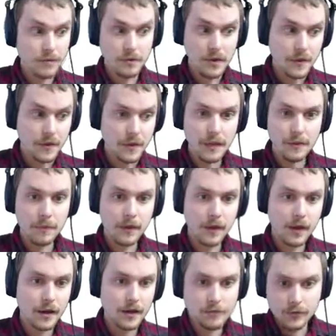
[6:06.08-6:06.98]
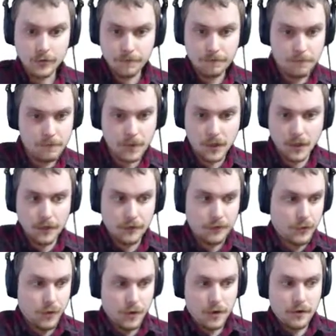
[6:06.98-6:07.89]
in the API. Just in
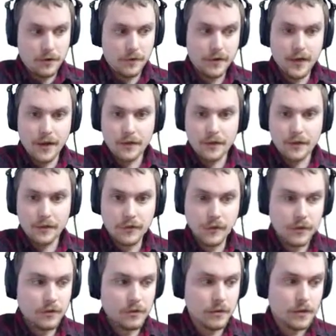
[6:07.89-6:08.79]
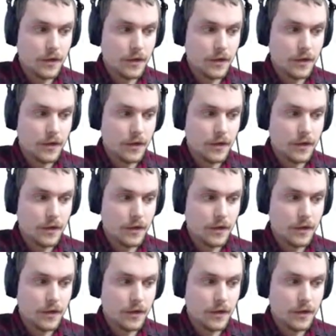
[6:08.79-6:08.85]
case you wanted to see how that's done.